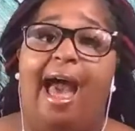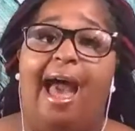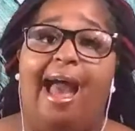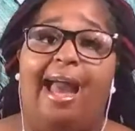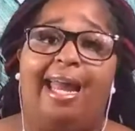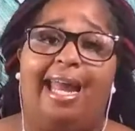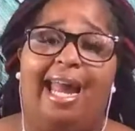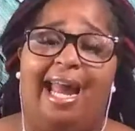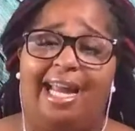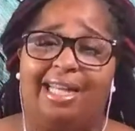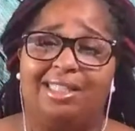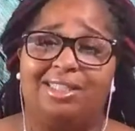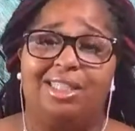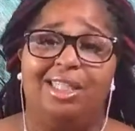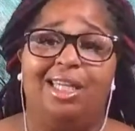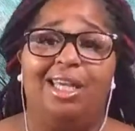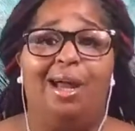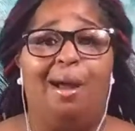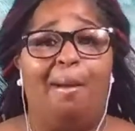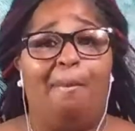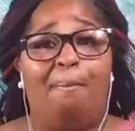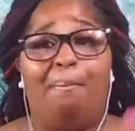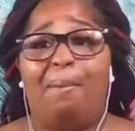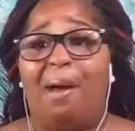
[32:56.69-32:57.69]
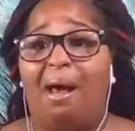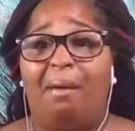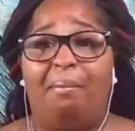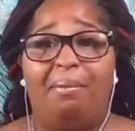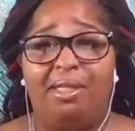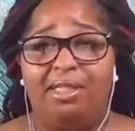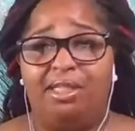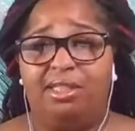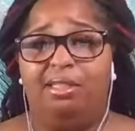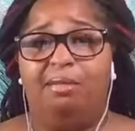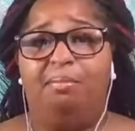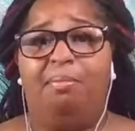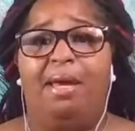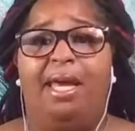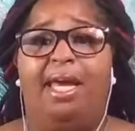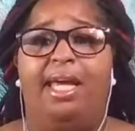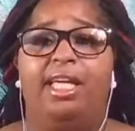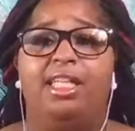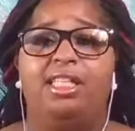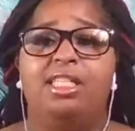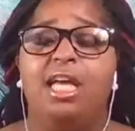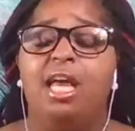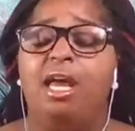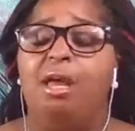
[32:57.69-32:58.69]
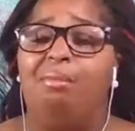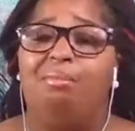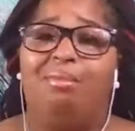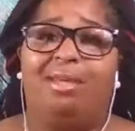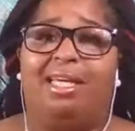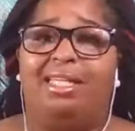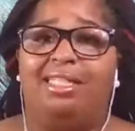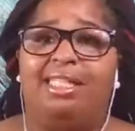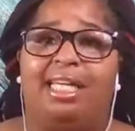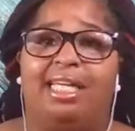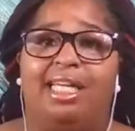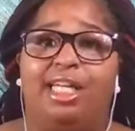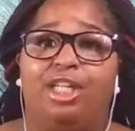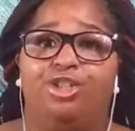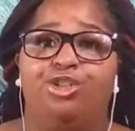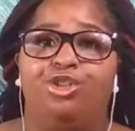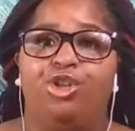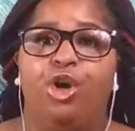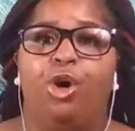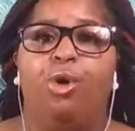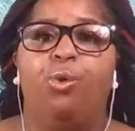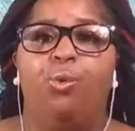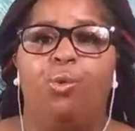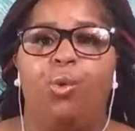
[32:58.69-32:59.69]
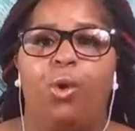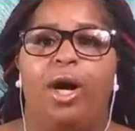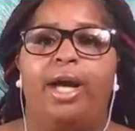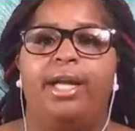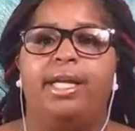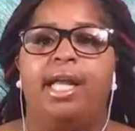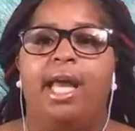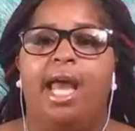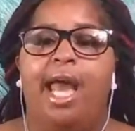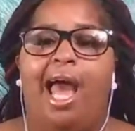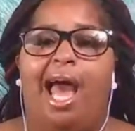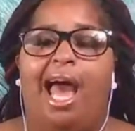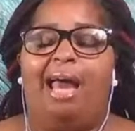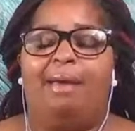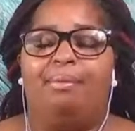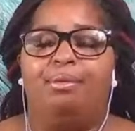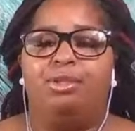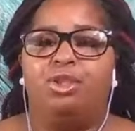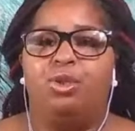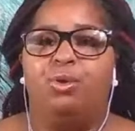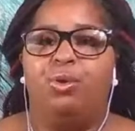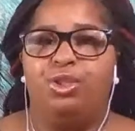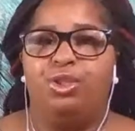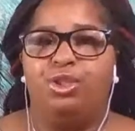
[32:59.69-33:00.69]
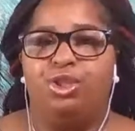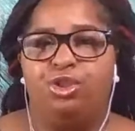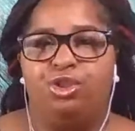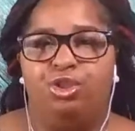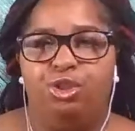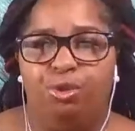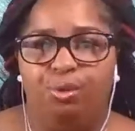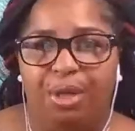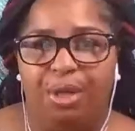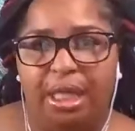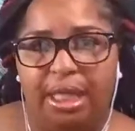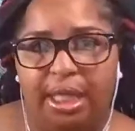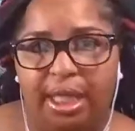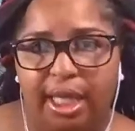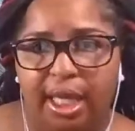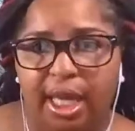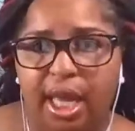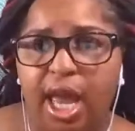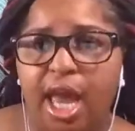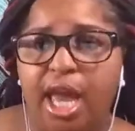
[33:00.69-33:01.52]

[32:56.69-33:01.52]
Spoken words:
I actually unpublished the page because I didn't know what I was going to do with it.